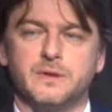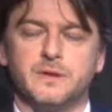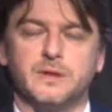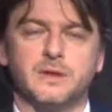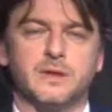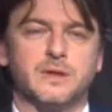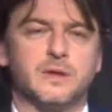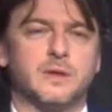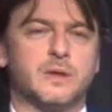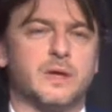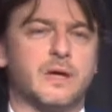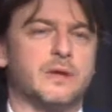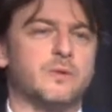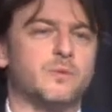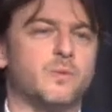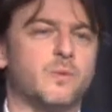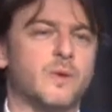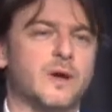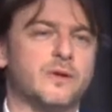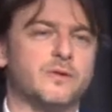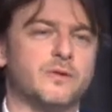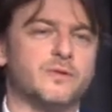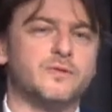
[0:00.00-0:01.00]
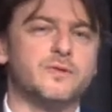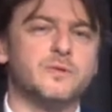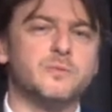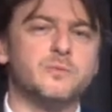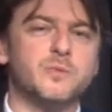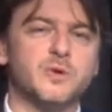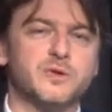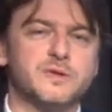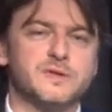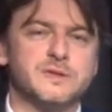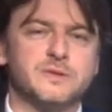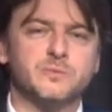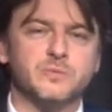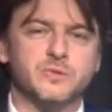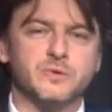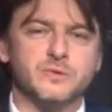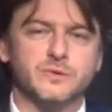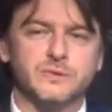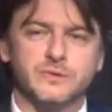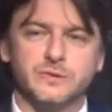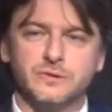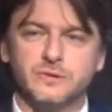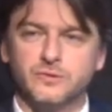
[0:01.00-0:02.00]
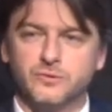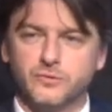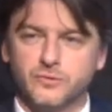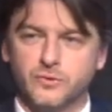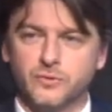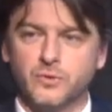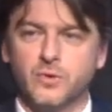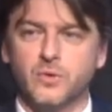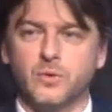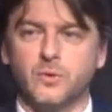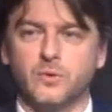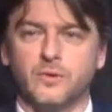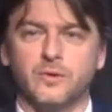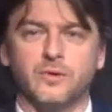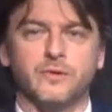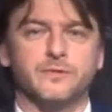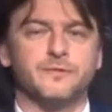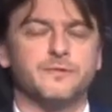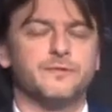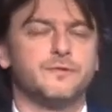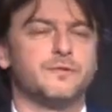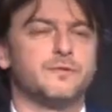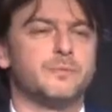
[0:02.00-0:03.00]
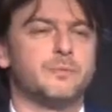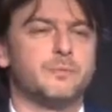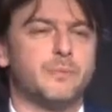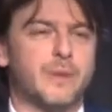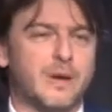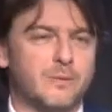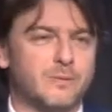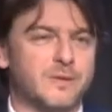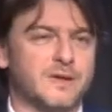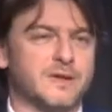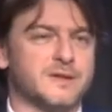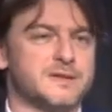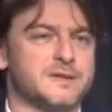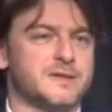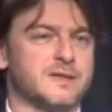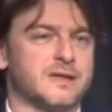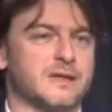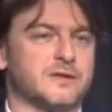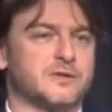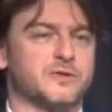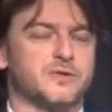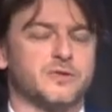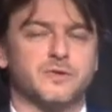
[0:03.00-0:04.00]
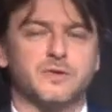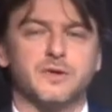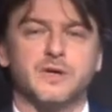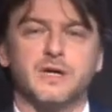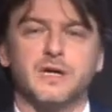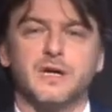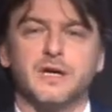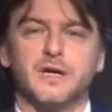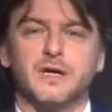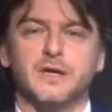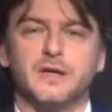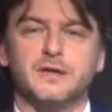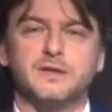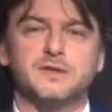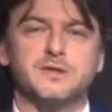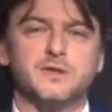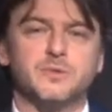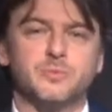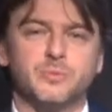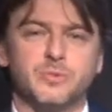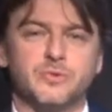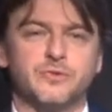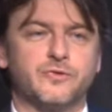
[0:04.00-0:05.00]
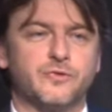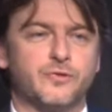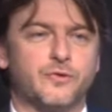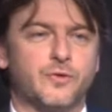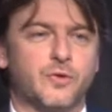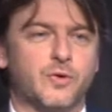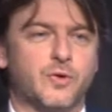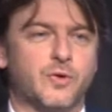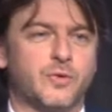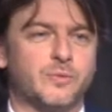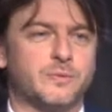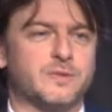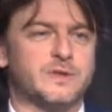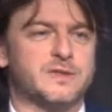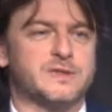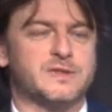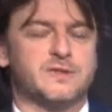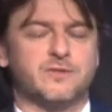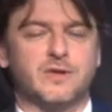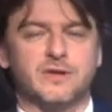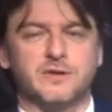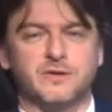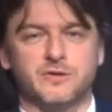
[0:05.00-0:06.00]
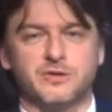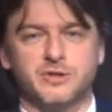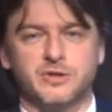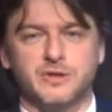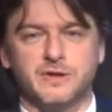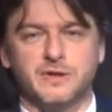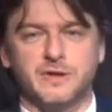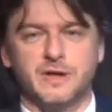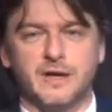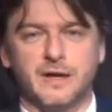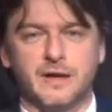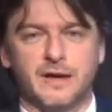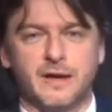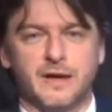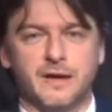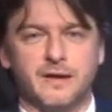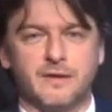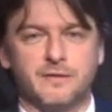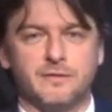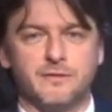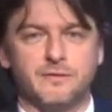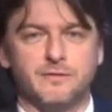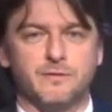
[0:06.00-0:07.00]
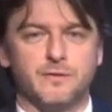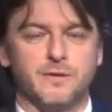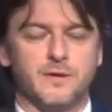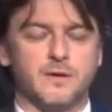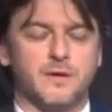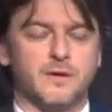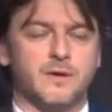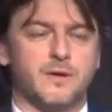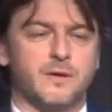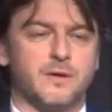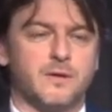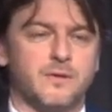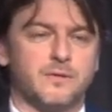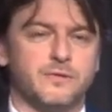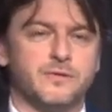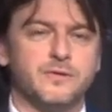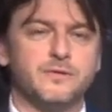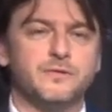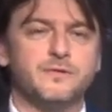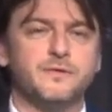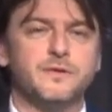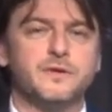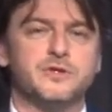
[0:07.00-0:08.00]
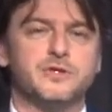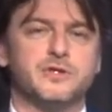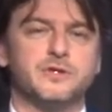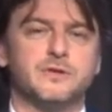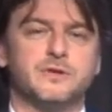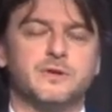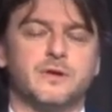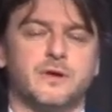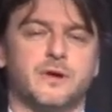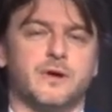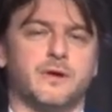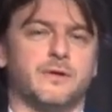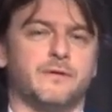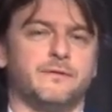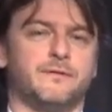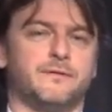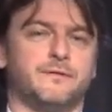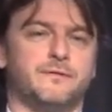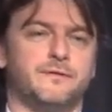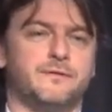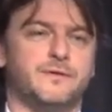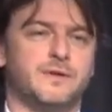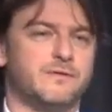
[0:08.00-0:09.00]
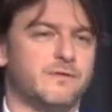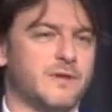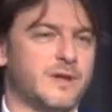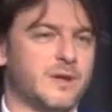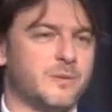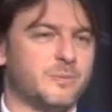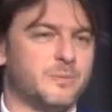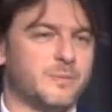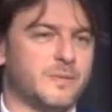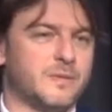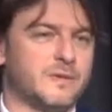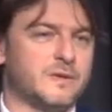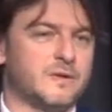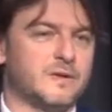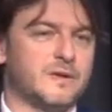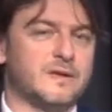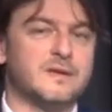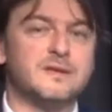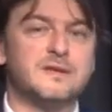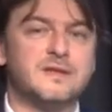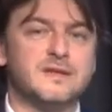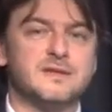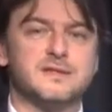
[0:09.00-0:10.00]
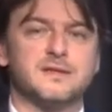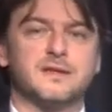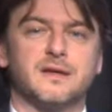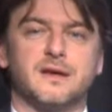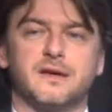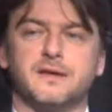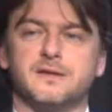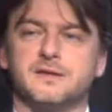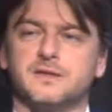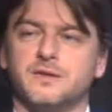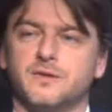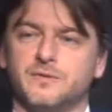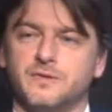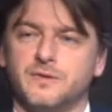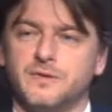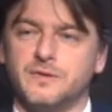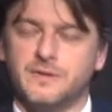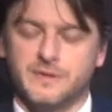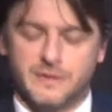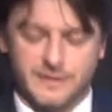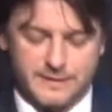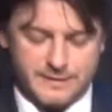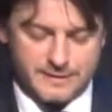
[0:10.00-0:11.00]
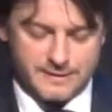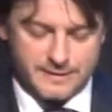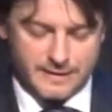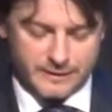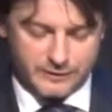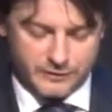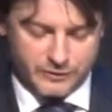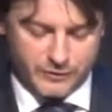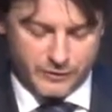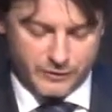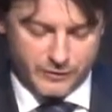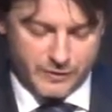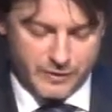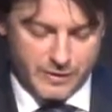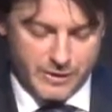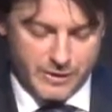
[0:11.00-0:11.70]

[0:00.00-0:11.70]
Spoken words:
And one of the most important role of public sector is to perform the strategy and the vision of development, in this case of a sector.